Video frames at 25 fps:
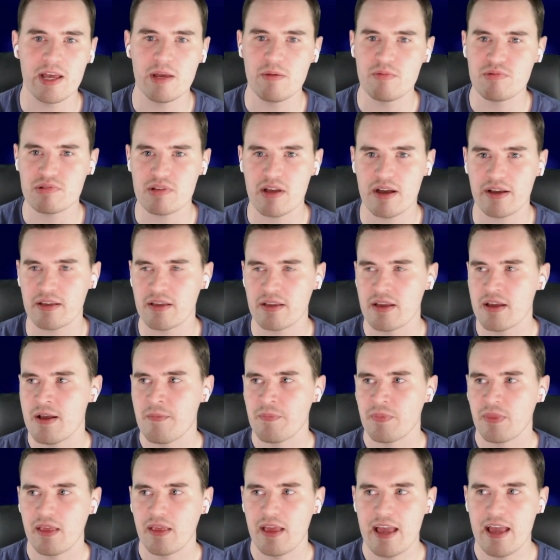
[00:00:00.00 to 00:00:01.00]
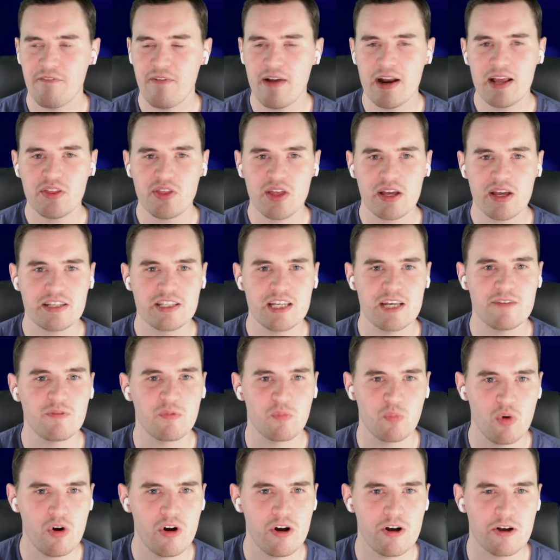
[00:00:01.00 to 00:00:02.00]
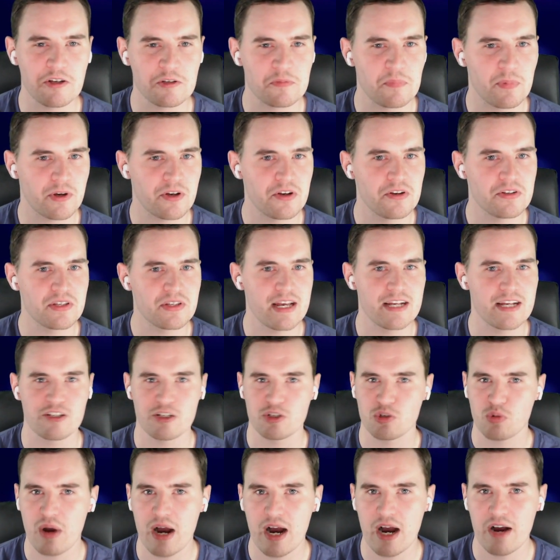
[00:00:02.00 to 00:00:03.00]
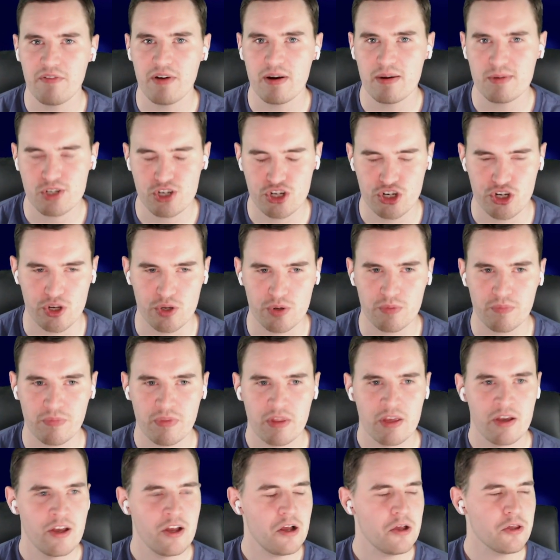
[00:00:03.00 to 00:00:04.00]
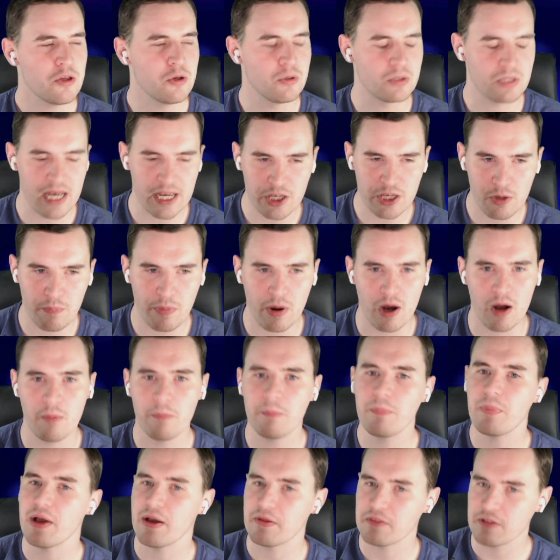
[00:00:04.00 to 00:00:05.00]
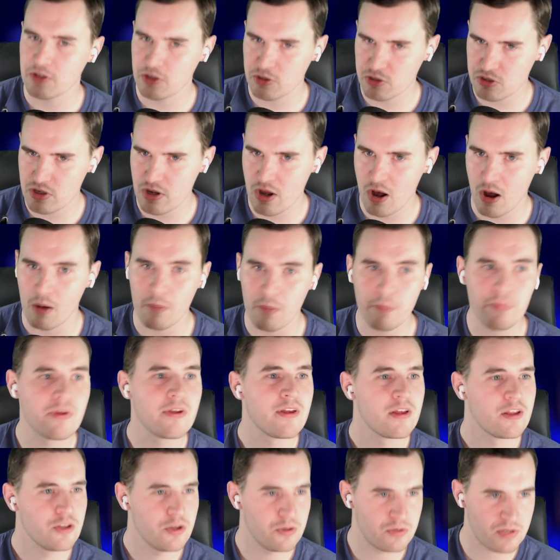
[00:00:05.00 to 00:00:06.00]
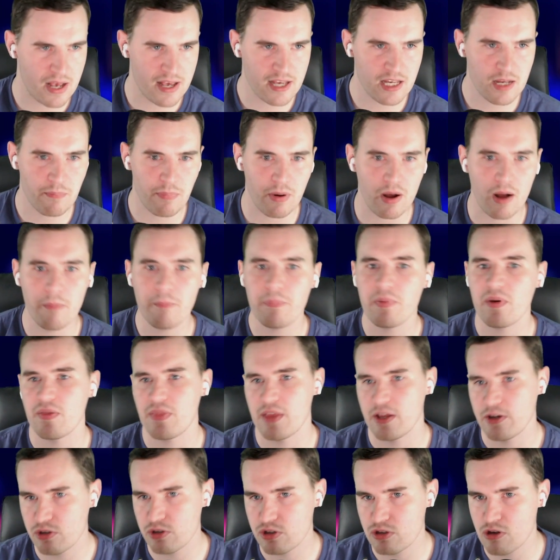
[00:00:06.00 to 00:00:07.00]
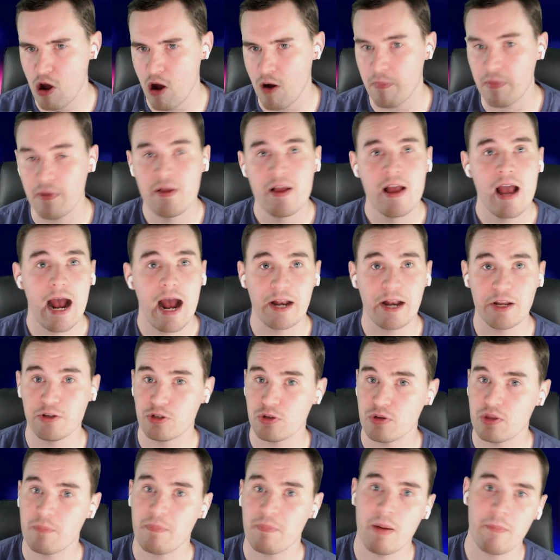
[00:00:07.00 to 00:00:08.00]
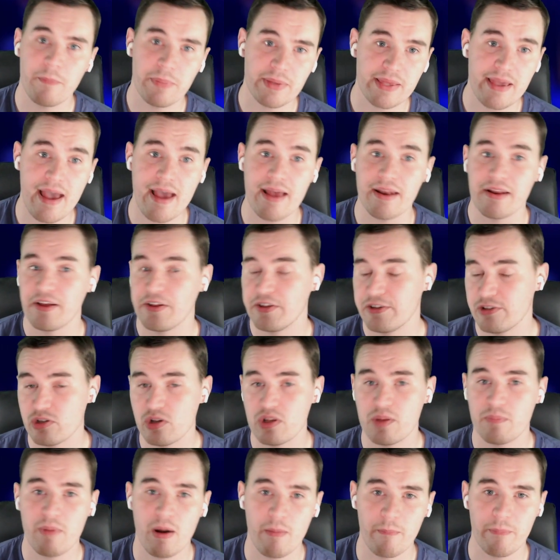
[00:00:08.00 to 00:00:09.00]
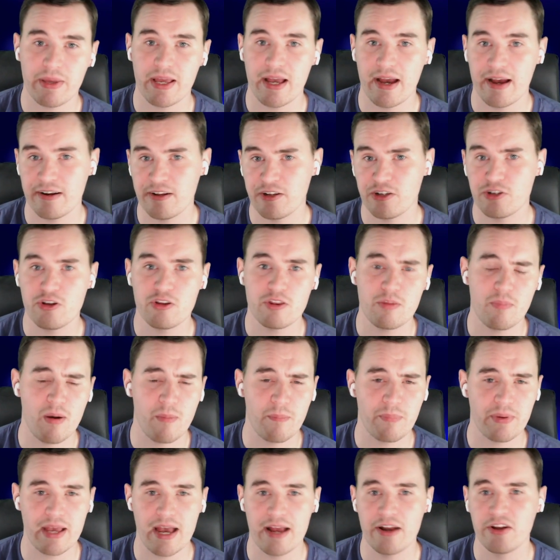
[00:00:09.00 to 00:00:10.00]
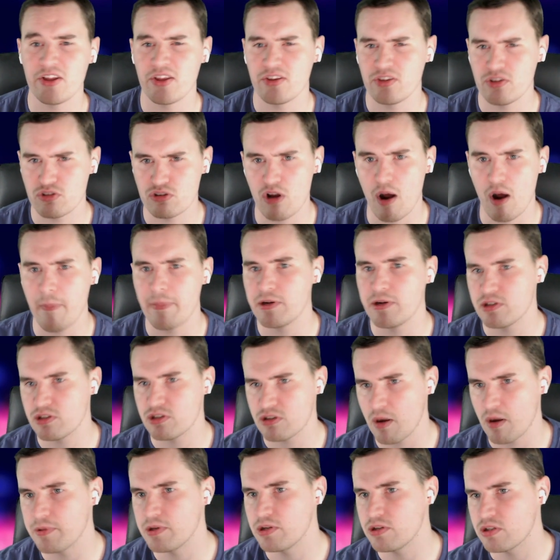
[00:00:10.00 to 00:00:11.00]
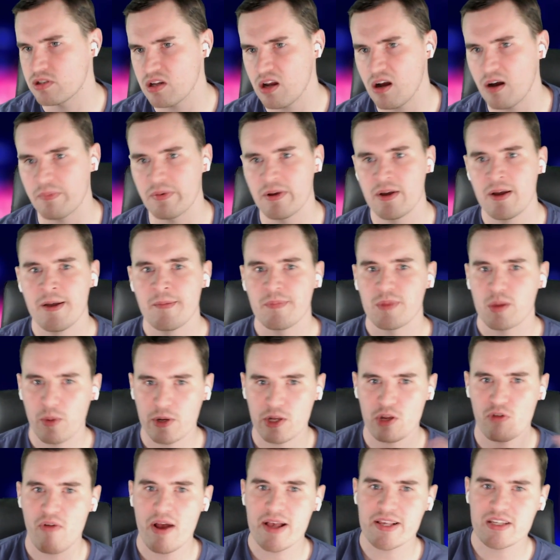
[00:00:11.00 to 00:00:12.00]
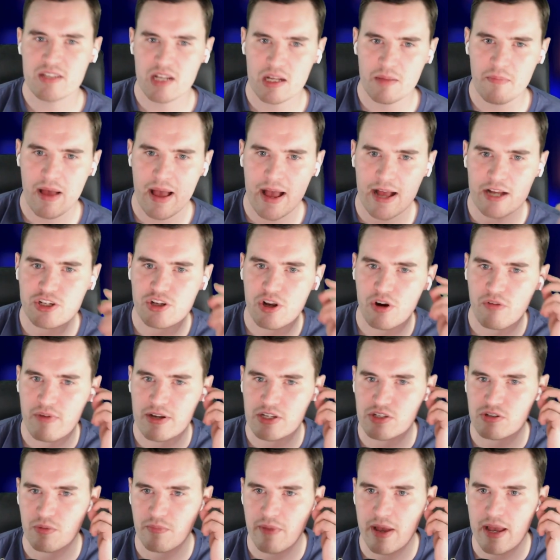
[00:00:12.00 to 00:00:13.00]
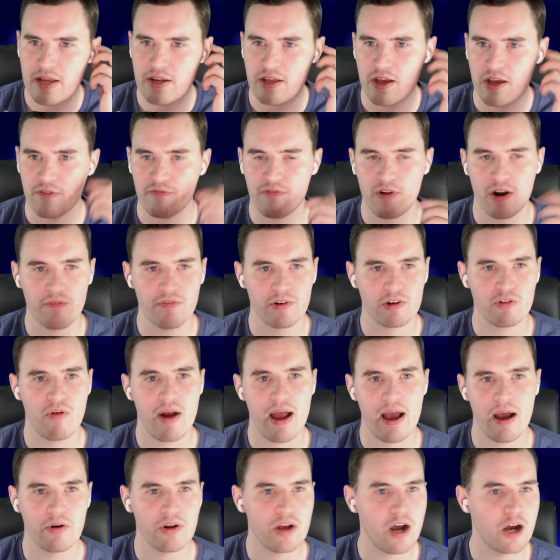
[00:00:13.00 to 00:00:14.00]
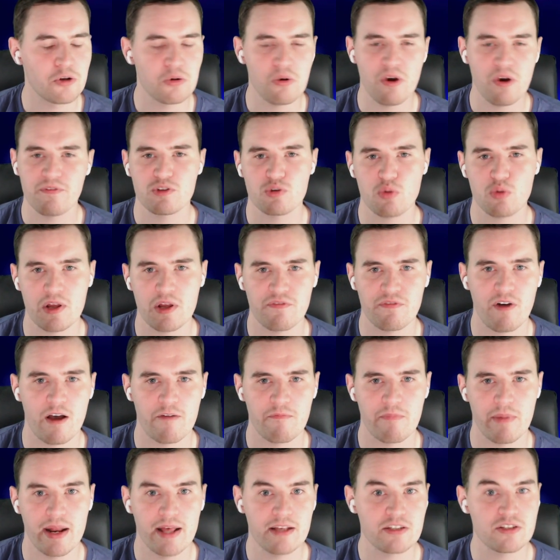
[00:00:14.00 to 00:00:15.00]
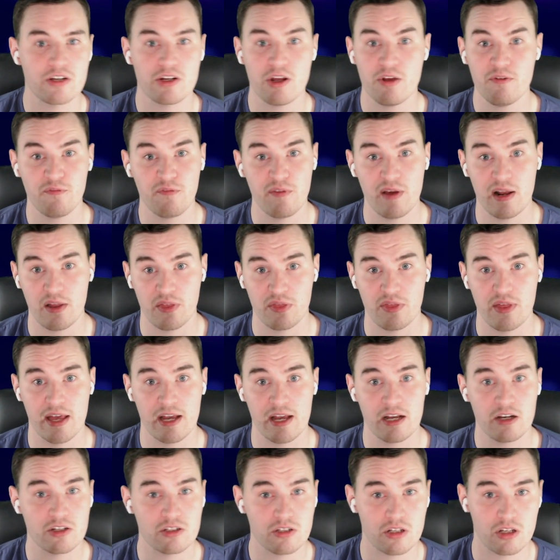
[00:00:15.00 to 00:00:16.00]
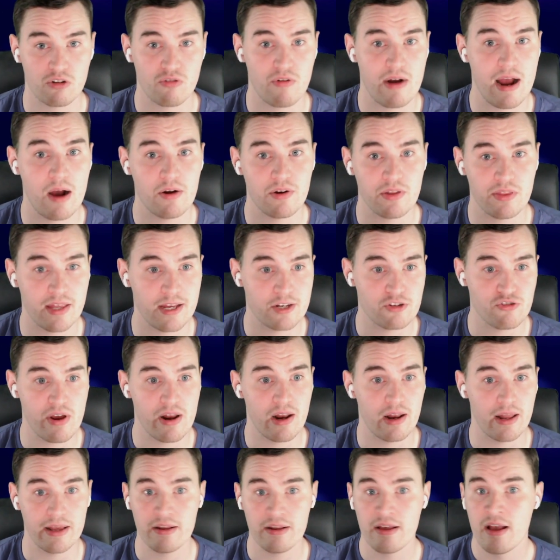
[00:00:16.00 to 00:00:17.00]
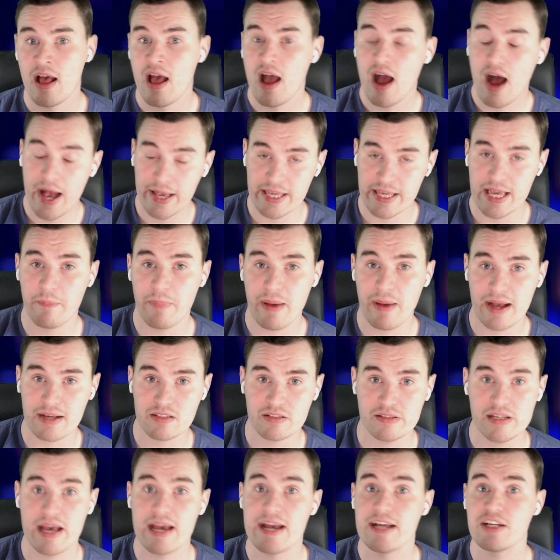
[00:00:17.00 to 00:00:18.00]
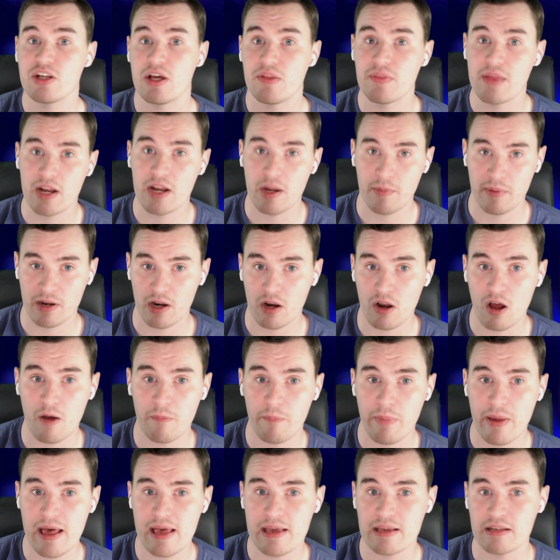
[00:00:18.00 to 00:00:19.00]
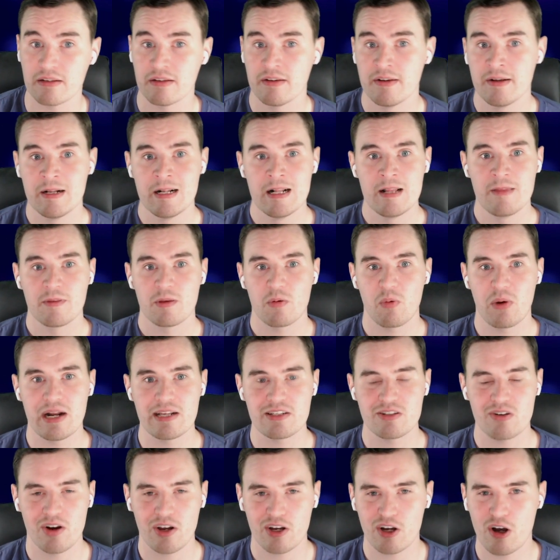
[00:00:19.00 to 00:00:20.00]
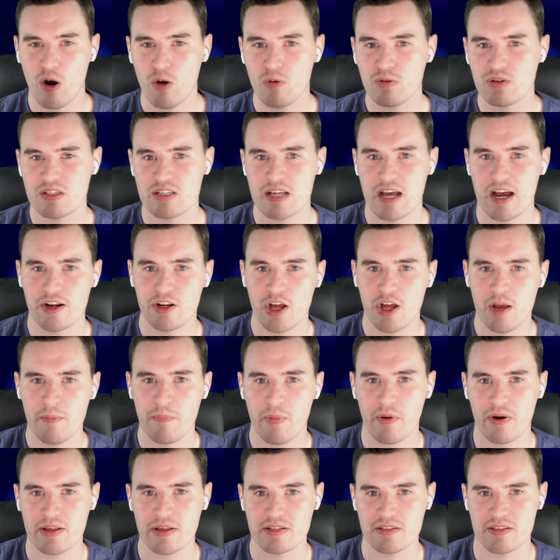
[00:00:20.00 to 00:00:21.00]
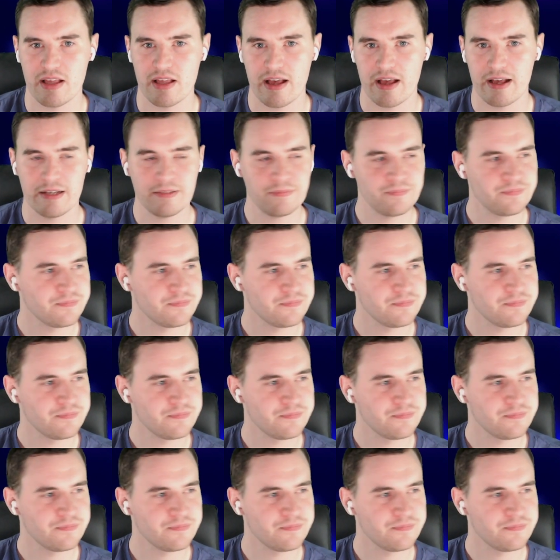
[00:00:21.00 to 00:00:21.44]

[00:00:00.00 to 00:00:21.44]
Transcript: He was like, if anything, it's even worse because it's a 12-hour shoot. You take your bump and then you stop. You take a bump and then you stop. And you do the bump again. And you do the bump again. And you do the bump again. And then you stop and you stop and you stop. When you wrestle a match at WrestleMania in front of a crowd, I do it for 25 minutes. I don't feel a thing because of the crowd and the adrenaline. I get backstage and then I'm in a lot of pain. When it's on a cold set, nobody's there.